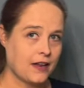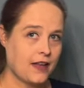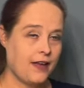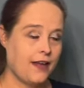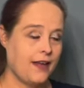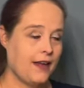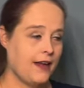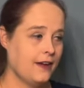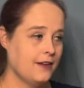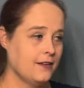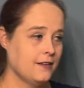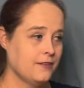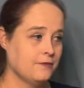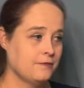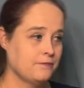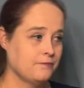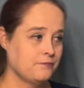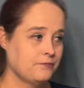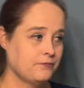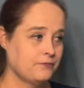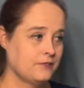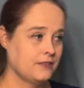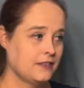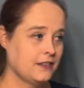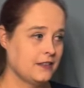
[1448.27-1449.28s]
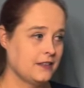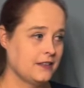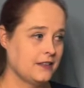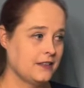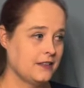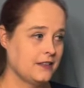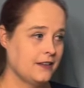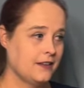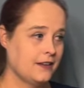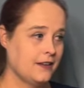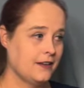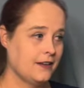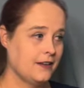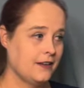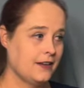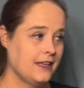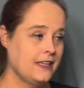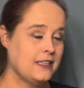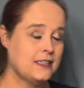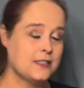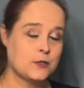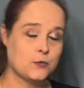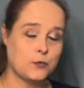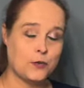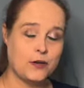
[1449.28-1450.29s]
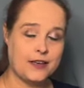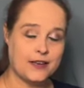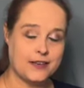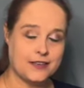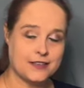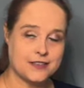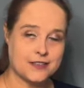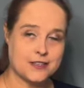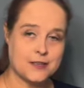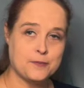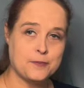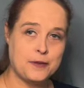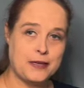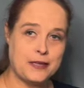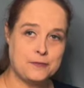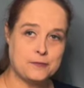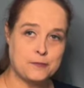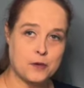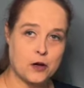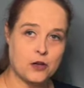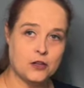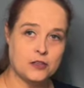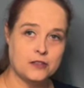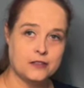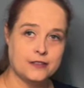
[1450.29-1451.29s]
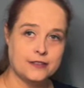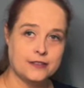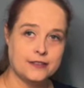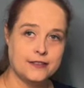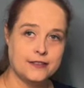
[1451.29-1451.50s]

Uh, in Swedish, a meatball